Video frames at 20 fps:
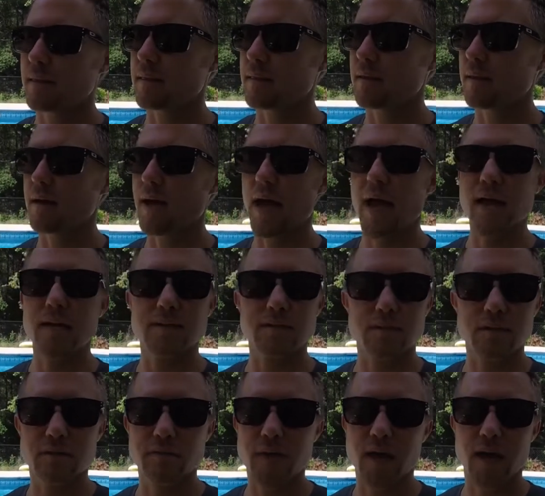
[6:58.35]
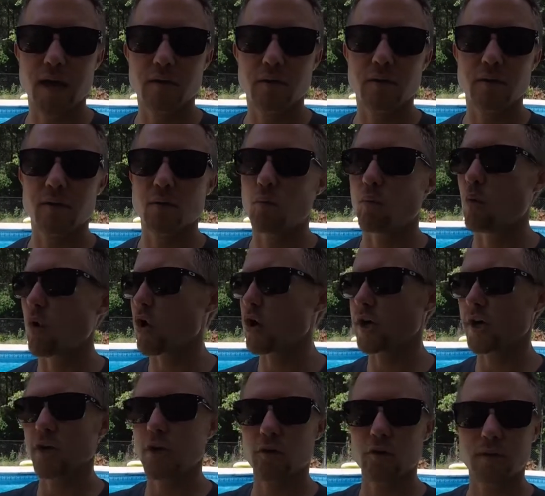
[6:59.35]
The excavator,
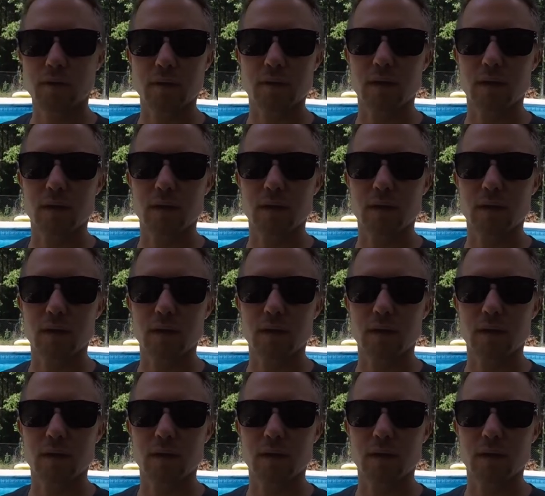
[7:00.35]
working on the